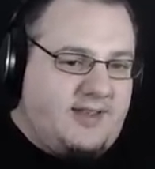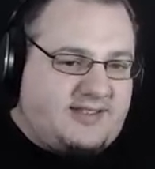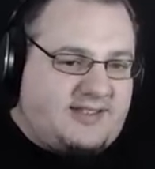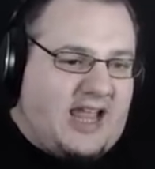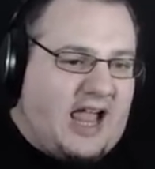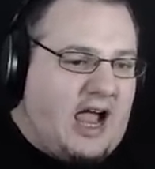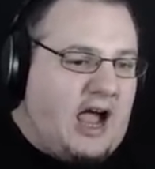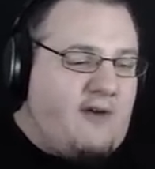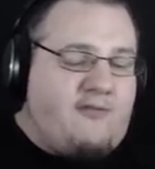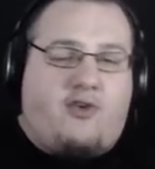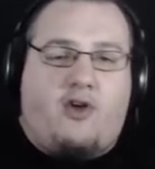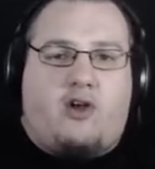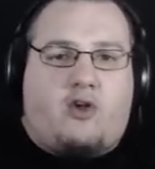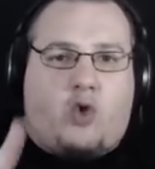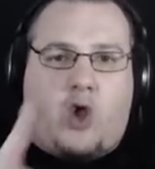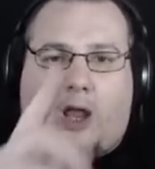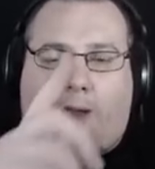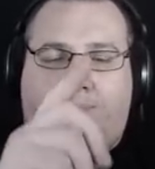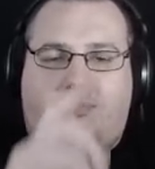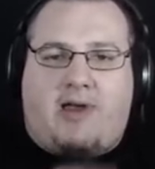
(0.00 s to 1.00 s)
Let's get out for a
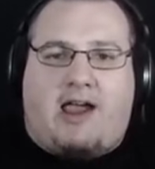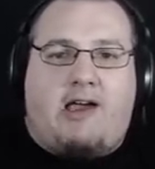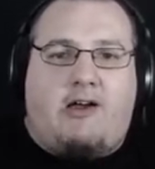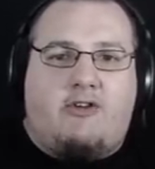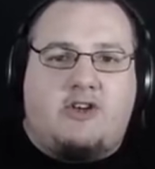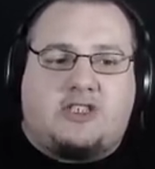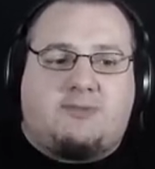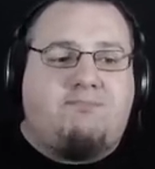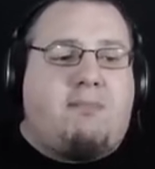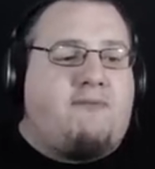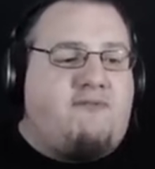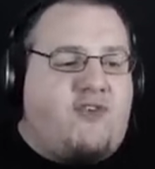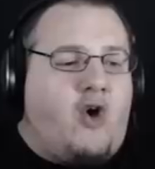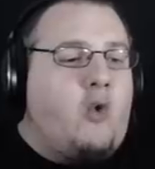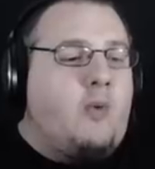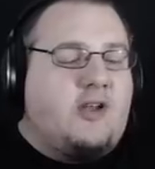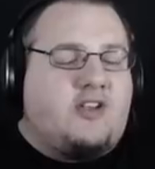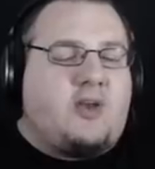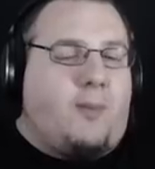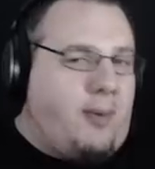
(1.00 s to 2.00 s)
quick browse before we